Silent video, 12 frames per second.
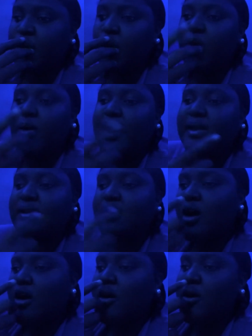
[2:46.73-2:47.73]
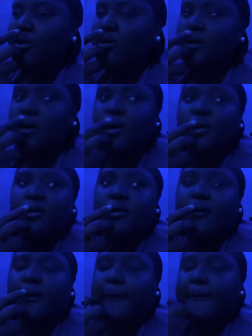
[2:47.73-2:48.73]
or I can call
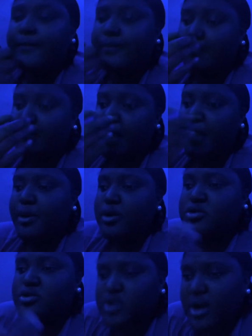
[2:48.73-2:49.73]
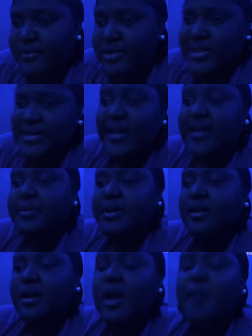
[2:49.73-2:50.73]
a personal driver to take
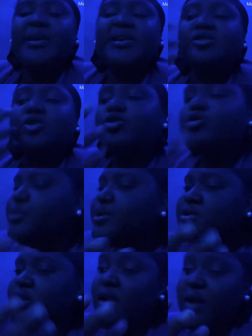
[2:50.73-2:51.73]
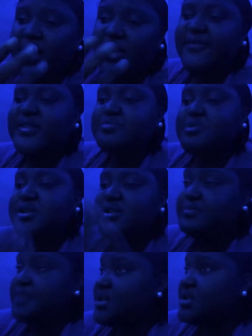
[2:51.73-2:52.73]
me. Because Ubers are a hell of expensive,
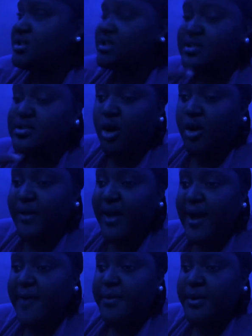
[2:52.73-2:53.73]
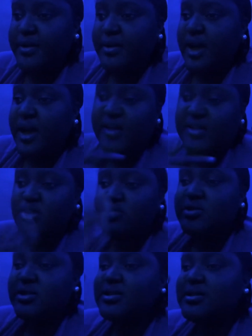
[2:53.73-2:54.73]
especially since COVID happened and
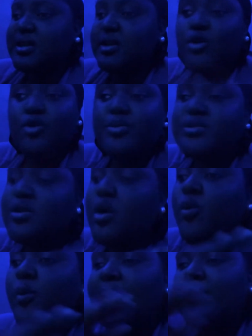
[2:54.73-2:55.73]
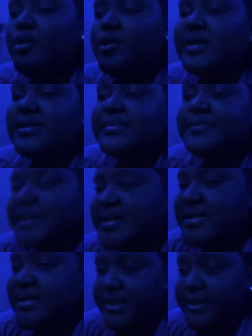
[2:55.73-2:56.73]
social distancing. Ubers are way more
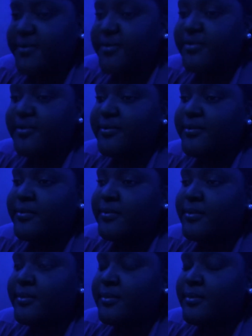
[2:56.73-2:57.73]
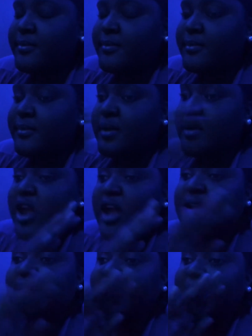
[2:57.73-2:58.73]
expensive.
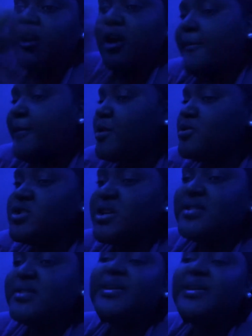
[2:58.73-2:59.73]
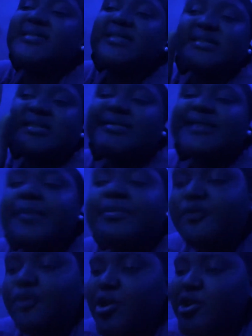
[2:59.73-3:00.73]
And I can't call paratransit because that's the day
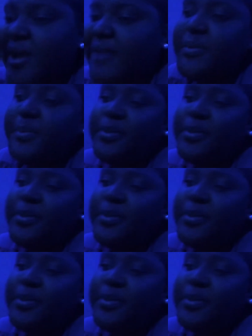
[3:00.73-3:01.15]
before. You have to